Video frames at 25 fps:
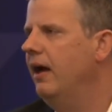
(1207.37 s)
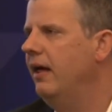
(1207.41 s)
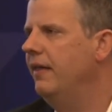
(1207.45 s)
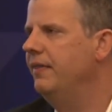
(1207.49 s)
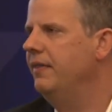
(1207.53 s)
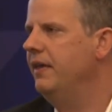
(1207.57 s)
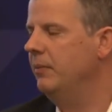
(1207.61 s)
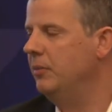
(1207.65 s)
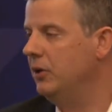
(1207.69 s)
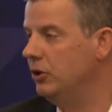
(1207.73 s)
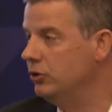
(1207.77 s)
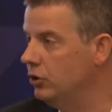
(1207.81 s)

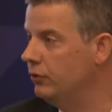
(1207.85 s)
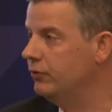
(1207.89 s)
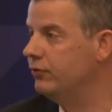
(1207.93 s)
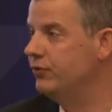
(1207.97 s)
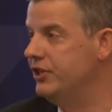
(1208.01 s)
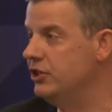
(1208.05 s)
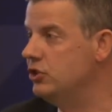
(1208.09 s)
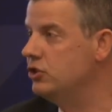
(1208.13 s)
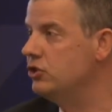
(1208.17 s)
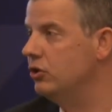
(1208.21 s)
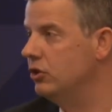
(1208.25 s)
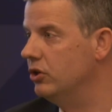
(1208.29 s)
The amount of
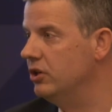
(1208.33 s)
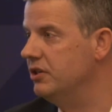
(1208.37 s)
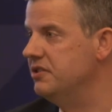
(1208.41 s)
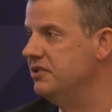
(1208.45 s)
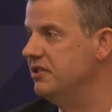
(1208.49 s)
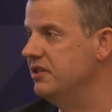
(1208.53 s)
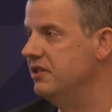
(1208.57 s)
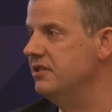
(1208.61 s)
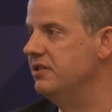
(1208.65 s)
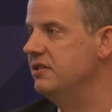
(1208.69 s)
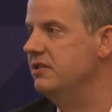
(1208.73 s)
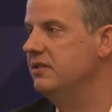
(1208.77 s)

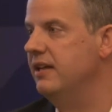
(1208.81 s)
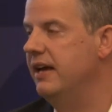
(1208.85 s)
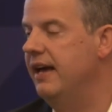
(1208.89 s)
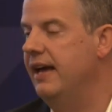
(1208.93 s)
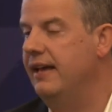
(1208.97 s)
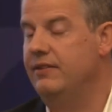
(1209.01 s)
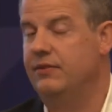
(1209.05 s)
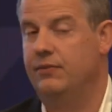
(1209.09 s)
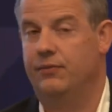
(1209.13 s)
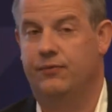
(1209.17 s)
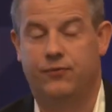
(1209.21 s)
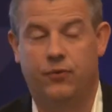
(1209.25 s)
resources
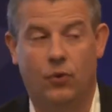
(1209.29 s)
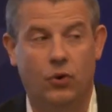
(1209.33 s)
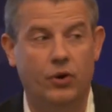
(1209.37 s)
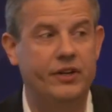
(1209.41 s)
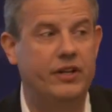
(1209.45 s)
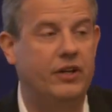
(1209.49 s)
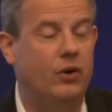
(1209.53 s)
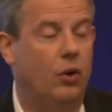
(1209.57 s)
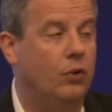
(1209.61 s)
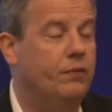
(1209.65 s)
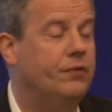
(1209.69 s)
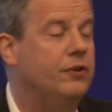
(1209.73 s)
that
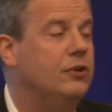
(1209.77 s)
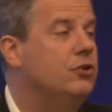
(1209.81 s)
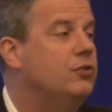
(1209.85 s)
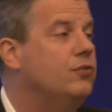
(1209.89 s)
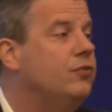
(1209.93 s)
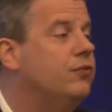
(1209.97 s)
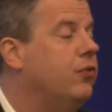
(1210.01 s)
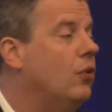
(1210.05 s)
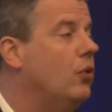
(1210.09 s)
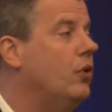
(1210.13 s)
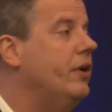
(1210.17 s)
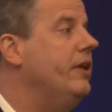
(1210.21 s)
over
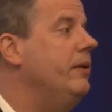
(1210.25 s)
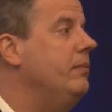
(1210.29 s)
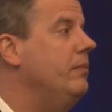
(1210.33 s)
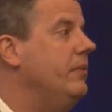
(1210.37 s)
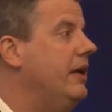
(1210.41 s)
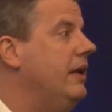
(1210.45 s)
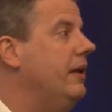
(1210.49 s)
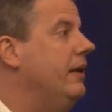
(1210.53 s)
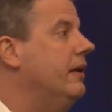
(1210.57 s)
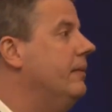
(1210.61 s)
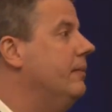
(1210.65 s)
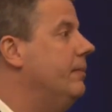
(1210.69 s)
40
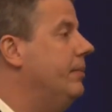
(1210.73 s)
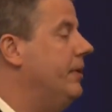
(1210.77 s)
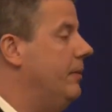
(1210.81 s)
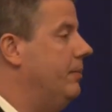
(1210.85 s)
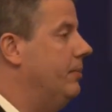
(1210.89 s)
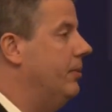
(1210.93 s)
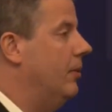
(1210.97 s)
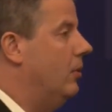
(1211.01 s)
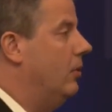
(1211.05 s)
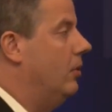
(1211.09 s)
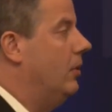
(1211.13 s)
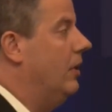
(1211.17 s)
million
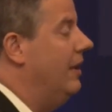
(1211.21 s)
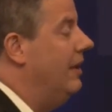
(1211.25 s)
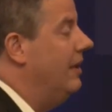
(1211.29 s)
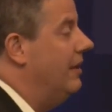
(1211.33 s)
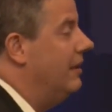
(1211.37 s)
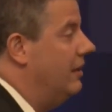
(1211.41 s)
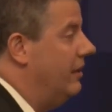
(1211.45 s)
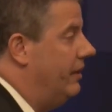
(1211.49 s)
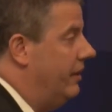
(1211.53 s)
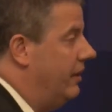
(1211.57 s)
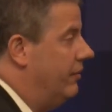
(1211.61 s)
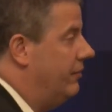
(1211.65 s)
people
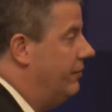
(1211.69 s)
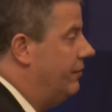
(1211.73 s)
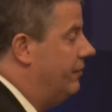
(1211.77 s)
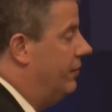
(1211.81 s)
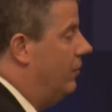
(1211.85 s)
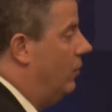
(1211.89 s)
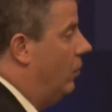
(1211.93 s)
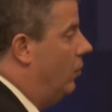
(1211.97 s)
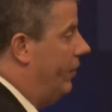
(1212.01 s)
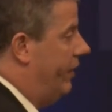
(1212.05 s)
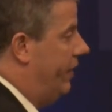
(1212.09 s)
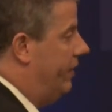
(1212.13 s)
live
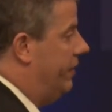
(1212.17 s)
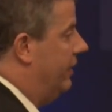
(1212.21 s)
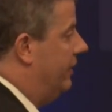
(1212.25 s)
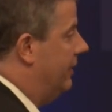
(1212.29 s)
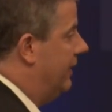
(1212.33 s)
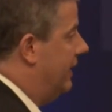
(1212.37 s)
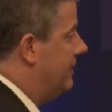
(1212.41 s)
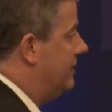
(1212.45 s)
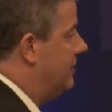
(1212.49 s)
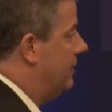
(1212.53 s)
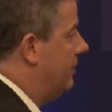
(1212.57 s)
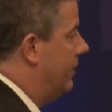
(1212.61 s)
with in
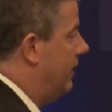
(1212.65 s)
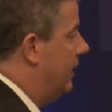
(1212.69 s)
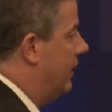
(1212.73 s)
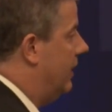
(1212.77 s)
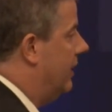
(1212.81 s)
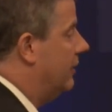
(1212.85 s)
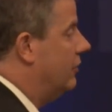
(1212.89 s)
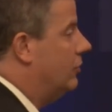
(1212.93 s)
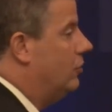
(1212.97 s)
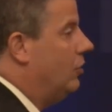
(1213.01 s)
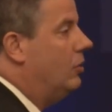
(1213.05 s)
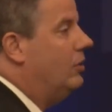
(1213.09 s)
Latin
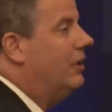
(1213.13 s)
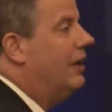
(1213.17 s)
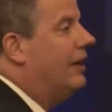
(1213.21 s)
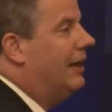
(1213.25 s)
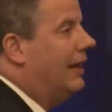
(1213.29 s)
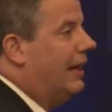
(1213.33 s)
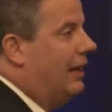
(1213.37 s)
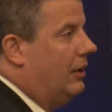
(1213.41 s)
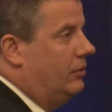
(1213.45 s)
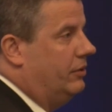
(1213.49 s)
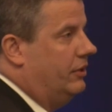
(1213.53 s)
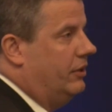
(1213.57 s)
America don't
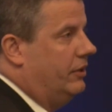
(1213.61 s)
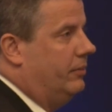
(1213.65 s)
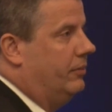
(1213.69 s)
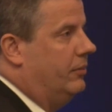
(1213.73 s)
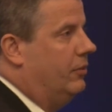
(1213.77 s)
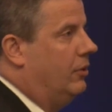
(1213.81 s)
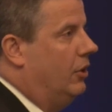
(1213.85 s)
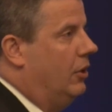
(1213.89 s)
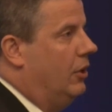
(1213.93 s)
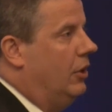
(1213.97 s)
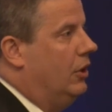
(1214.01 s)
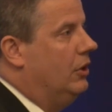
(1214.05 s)
allow them
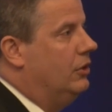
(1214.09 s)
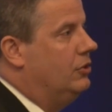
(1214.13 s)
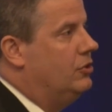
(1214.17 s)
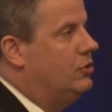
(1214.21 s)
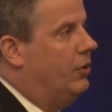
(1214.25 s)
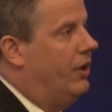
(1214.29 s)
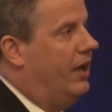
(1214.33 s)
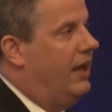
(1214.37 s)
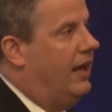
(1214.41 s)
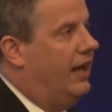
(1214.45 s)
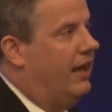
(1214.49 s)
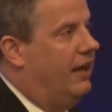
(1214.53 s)
to
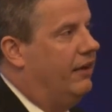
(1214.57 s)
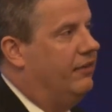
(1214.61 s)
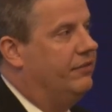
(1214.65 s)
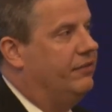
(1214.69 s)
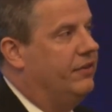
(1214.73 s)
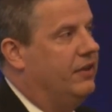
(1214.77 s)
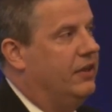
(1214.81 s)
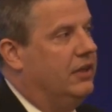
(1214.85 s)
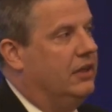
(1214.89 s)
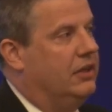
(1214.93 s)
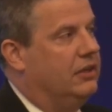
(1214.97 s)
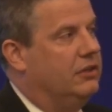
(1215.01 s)
have
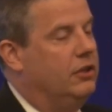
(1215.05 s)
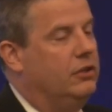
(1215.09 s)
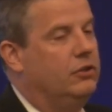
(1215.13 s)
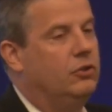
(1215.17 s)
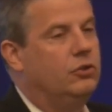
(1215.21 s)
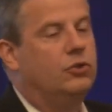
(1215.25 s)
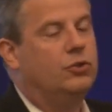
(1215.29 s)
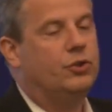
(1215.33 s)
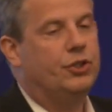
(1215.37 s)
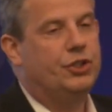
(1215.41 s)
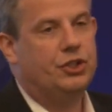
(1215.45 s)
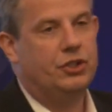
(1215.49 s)
the
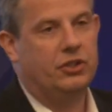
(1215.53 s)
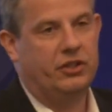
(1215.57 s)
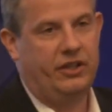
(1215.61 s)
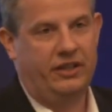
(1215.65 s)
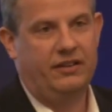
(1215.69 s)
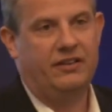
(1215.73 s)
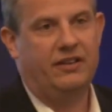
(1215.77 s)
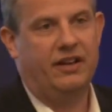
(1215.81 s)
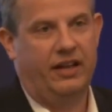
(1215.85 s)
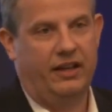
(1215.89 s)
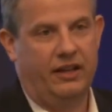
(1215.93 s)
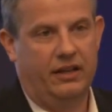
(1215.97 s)
nutrition
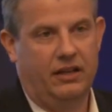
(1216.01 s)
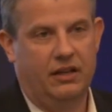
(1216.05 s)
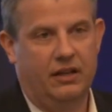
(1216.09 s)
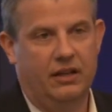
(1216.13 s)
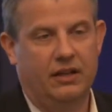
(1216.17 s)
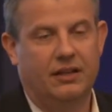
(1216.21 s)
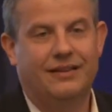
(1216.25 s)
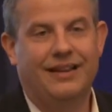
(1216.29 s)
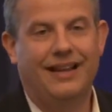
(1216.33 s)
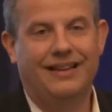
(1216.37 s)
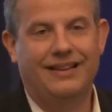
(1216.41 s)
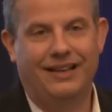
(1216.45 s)
intake
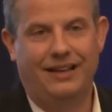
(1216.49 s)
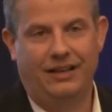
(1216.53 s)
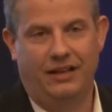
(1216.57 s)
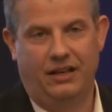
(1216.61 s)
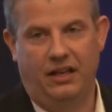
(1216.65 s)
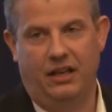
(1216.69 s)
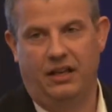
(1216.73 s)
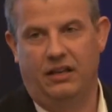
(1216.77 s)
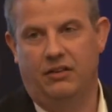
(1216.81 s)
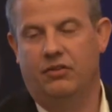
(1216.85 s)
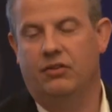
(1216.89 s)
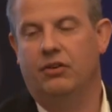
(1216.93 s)
that they
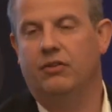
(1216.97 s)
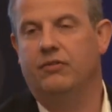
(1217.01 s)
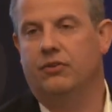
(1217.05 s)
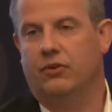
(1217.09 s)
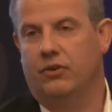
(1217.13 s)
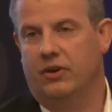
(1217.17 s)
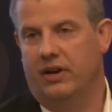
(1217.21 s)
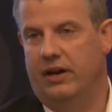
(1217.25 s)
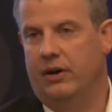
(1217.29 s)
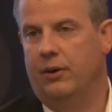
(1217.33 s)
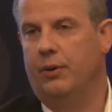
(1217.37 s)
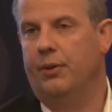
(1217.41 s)
need
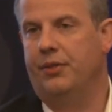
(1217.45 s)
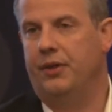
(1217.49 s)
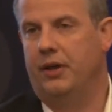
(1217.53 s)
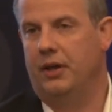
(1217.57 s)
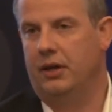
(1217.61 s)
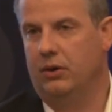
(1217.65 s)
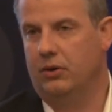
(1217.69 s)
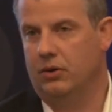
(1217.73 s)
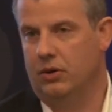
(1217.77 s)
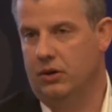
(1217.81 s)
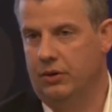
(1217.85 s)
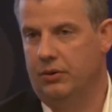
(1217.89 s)
for healthy
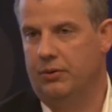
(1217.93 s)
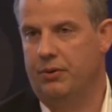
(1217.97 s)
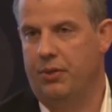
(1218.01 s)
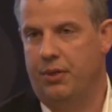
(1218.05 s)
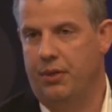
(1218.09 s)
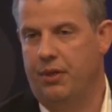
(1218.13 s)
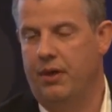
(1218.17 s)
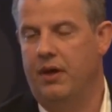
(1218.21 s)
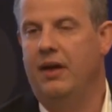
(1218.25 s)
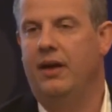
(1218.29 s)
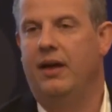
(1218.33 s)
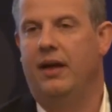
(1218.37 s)
growth
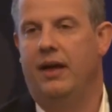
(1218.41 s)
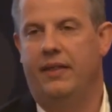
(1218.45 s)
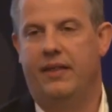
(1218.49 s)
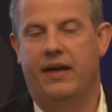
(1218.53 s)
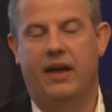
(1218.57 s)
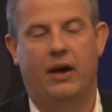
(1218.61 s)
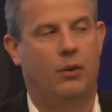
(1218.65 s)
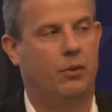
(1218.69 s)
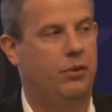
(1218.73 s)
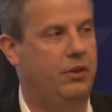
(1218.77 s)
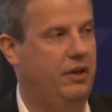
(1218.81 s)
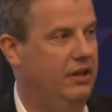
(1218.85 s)
and
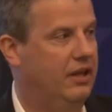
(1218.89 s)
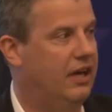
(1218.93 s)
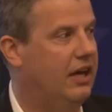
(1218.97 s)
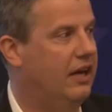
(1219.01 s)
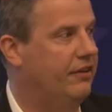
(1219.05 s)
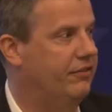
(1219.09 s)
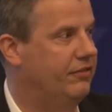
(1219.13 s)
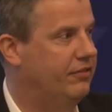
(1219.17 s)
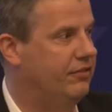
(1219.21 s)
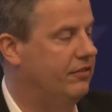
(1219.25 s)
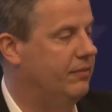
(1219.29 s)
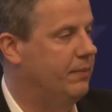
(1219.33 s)
healthy
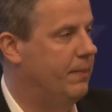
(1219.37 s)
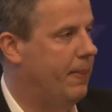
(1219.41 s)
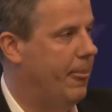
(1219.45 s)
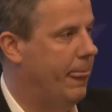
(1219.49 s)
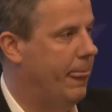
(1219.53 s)
lives.